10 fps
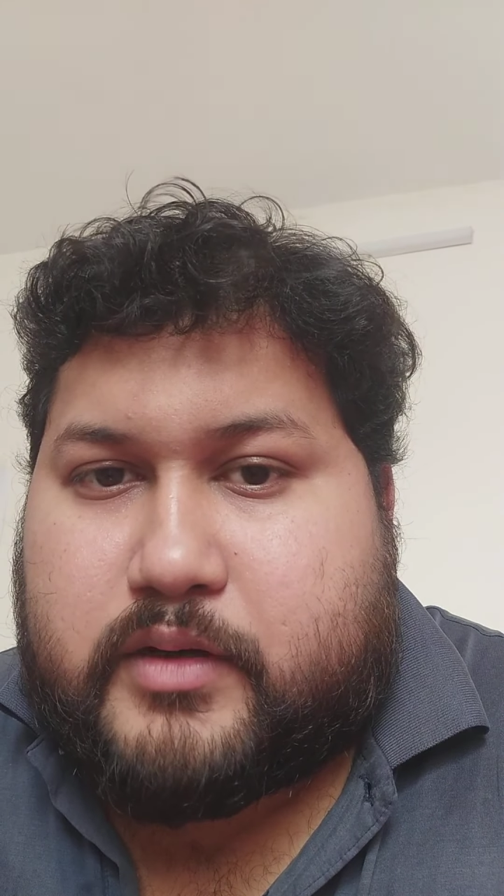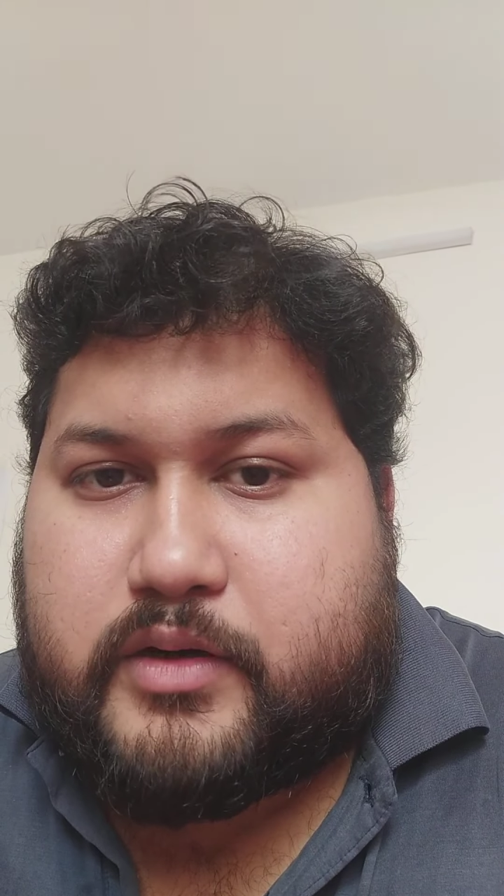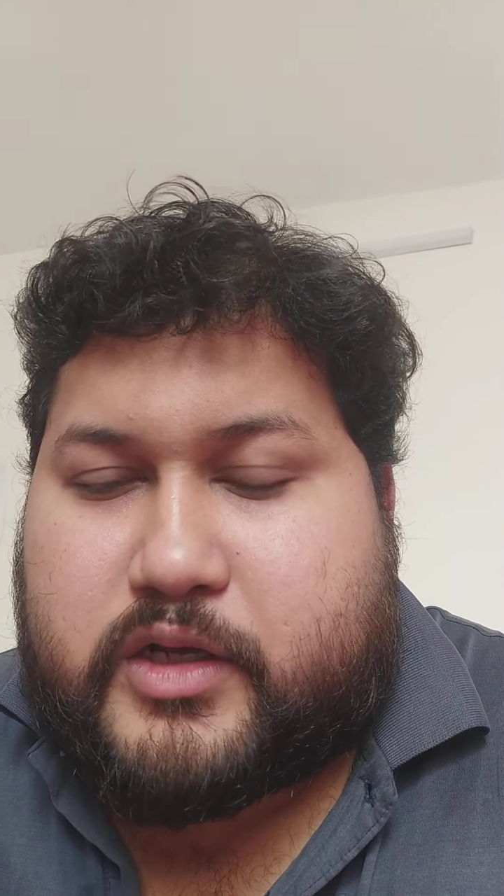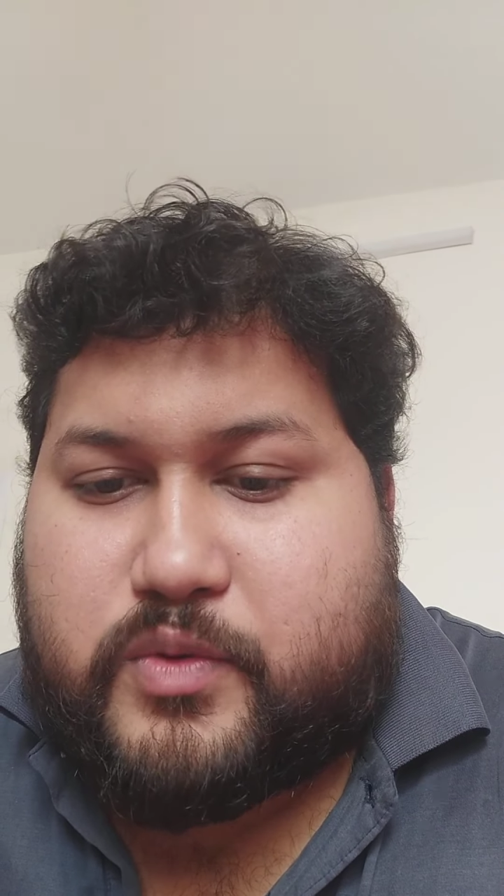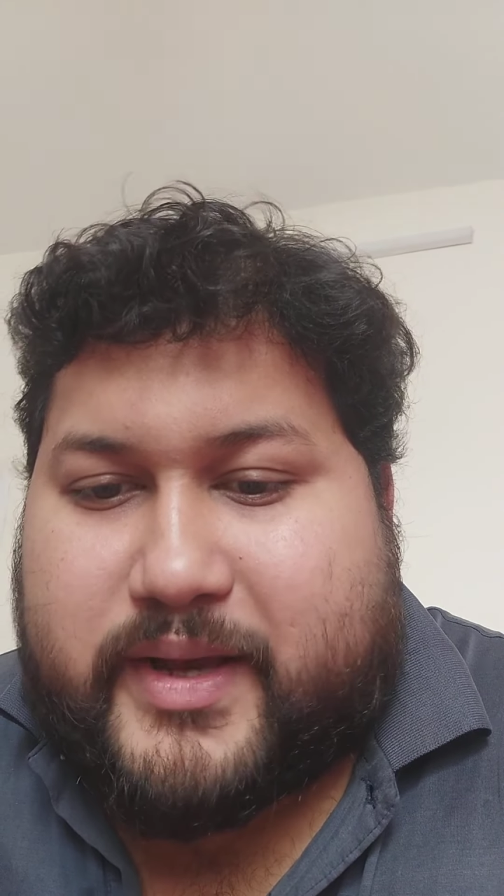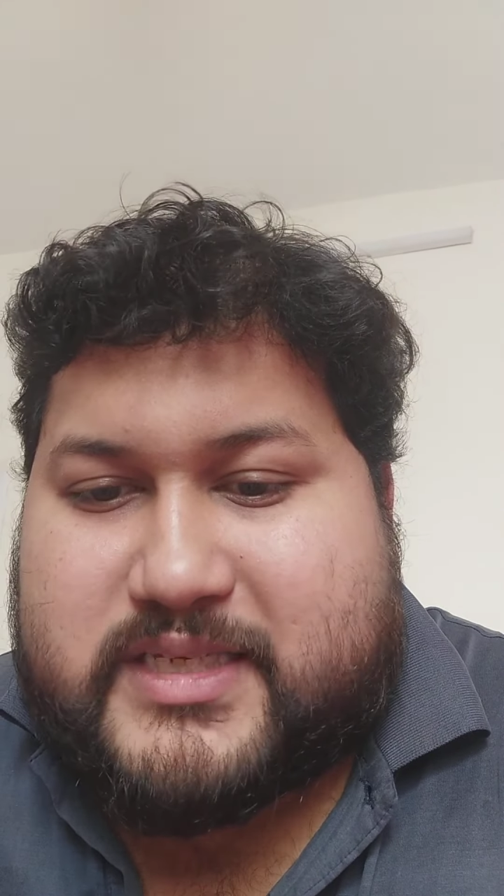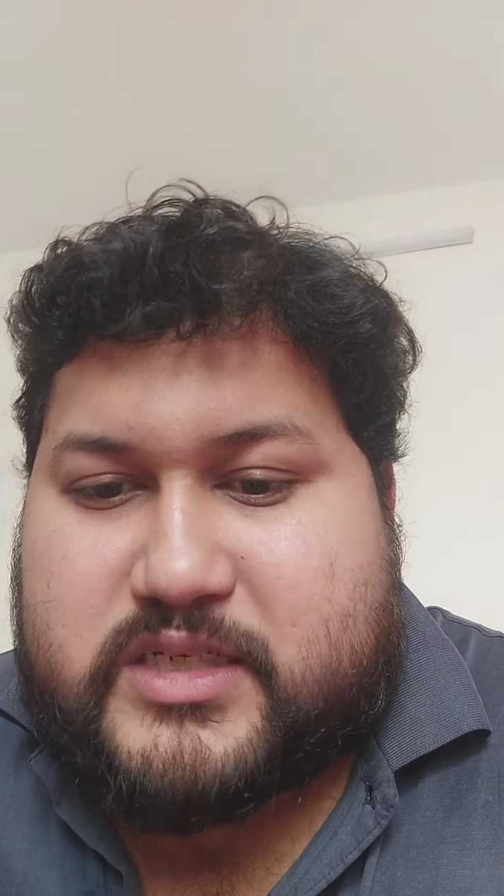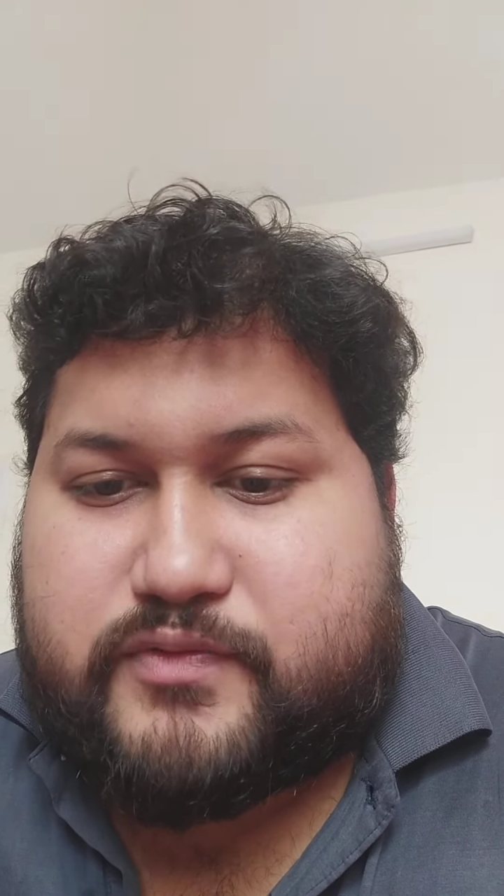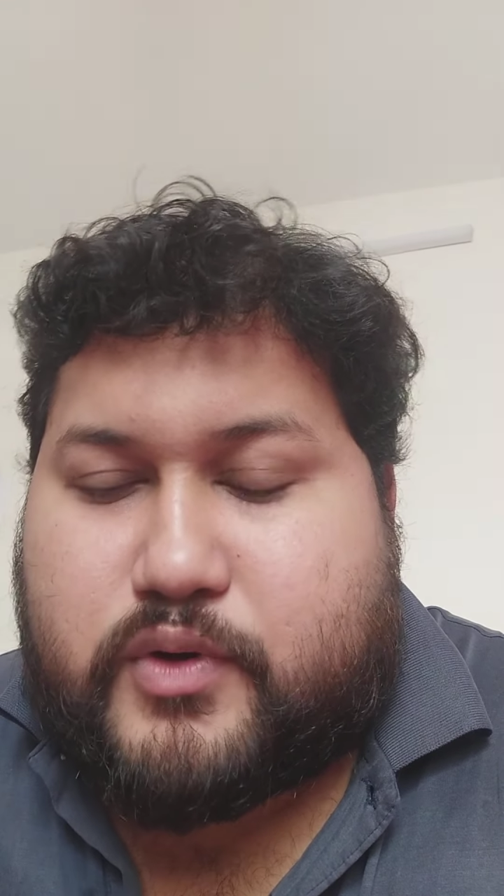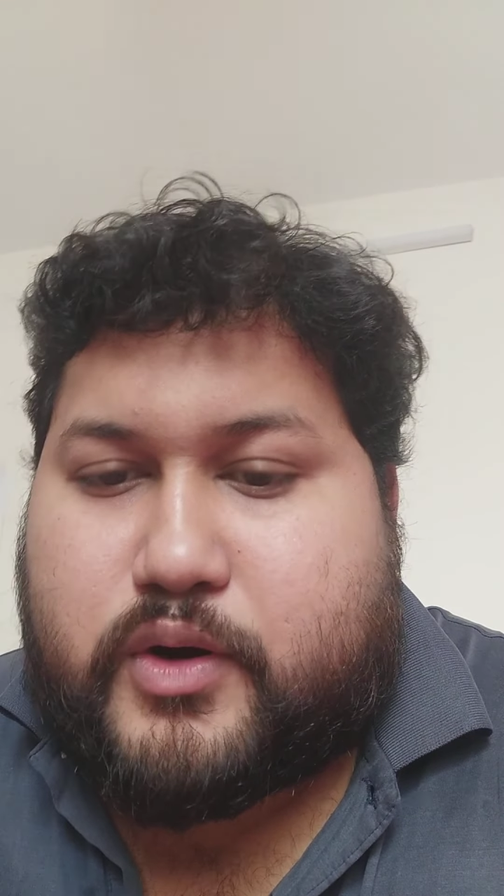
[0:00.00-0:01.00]

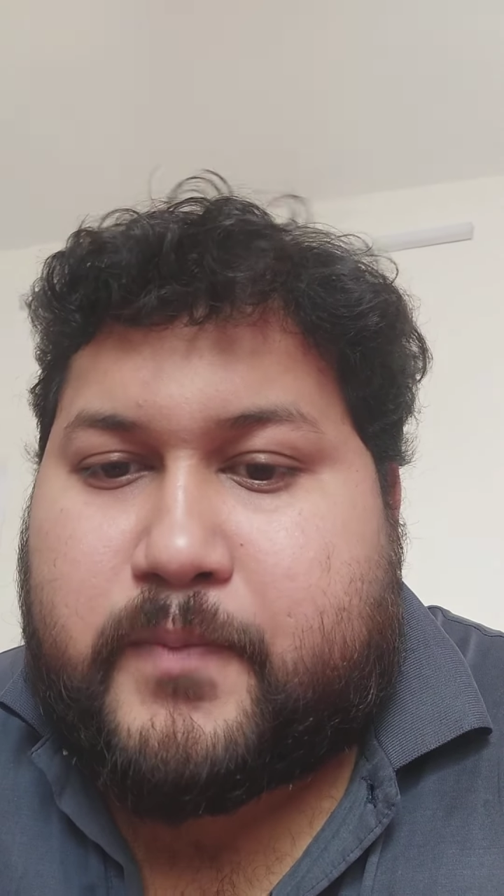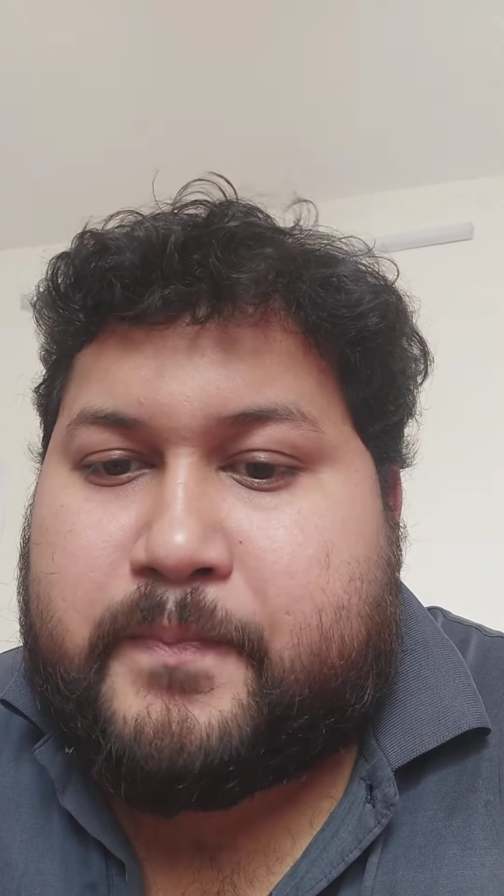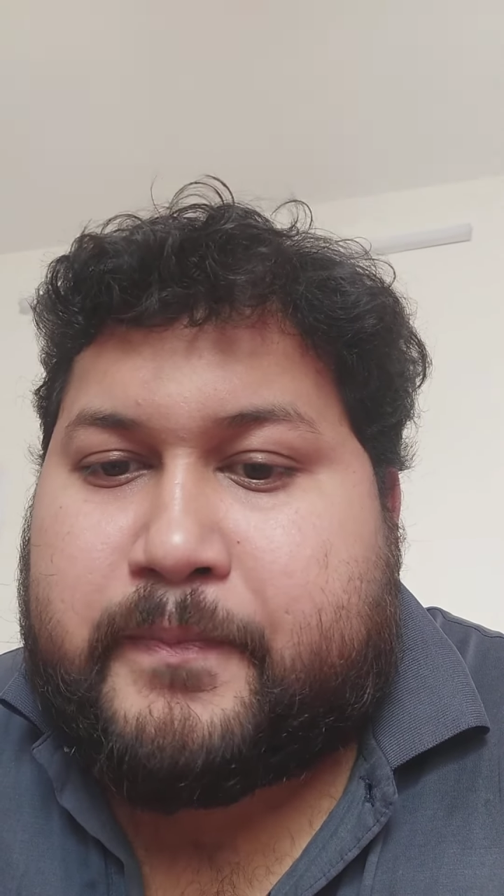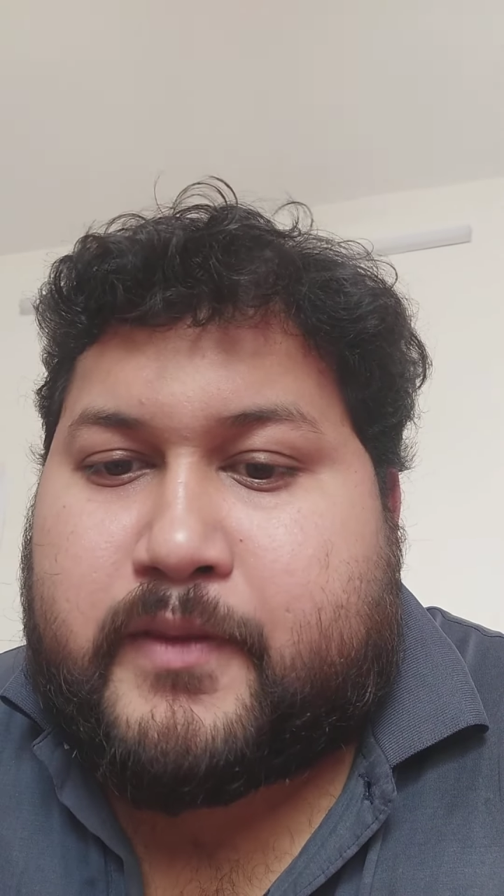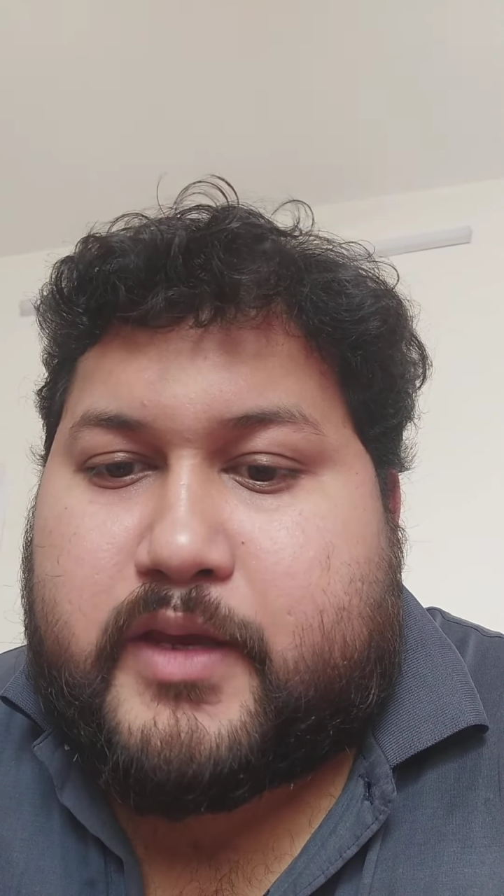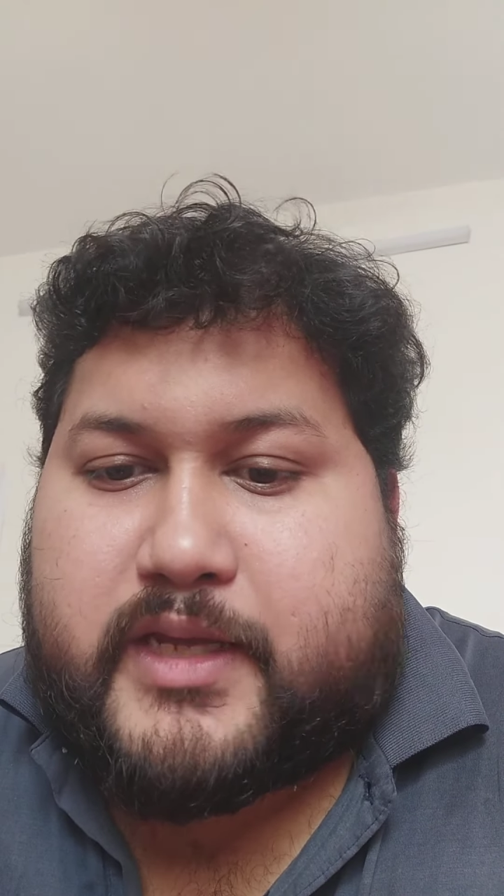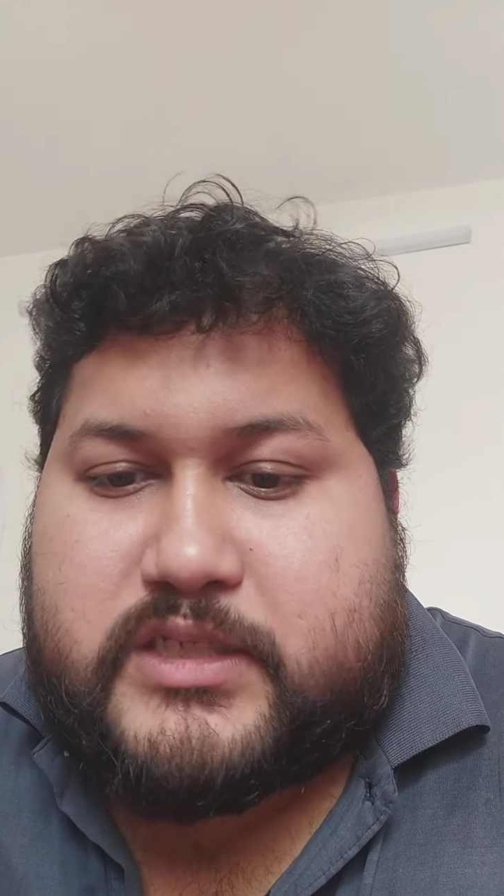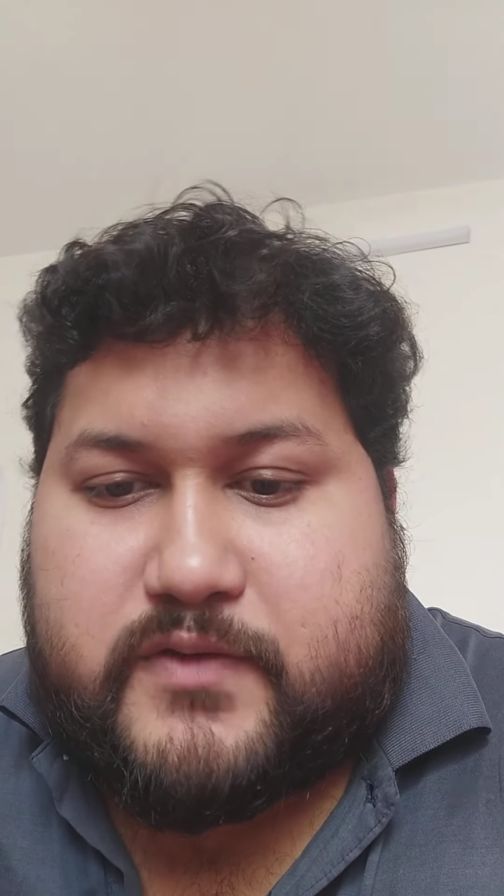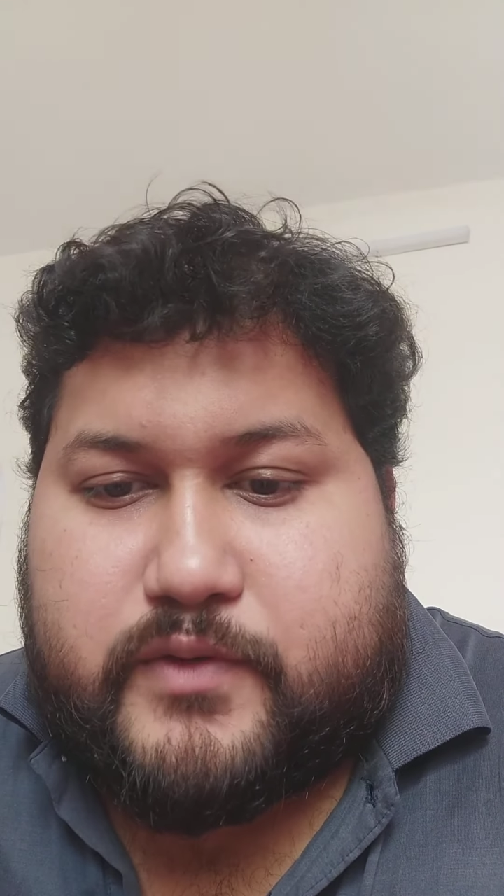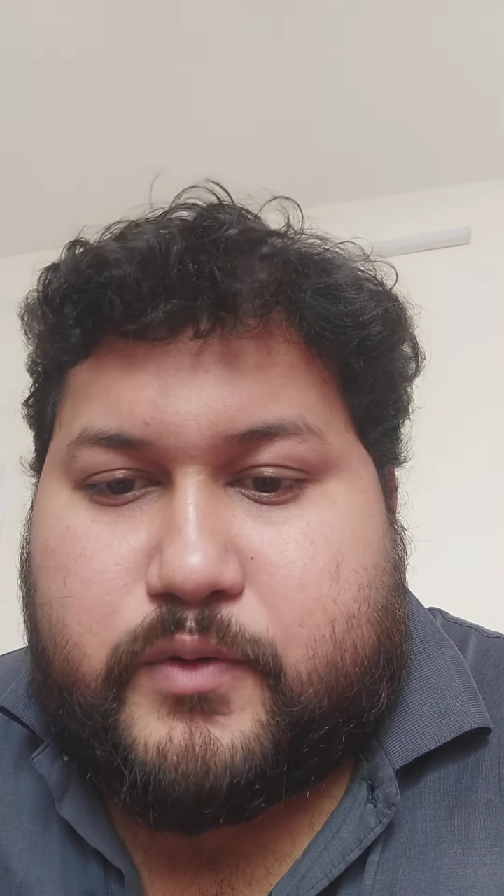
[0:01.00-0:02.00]
request for
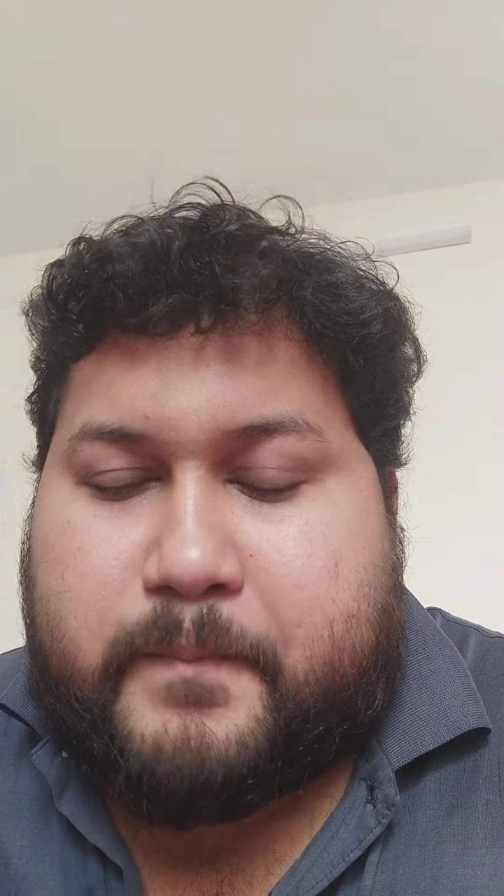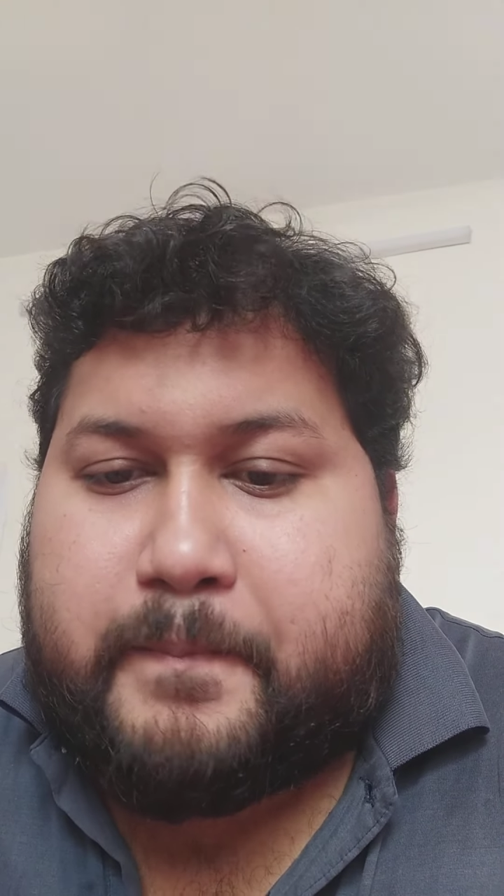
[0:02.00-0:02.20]
interview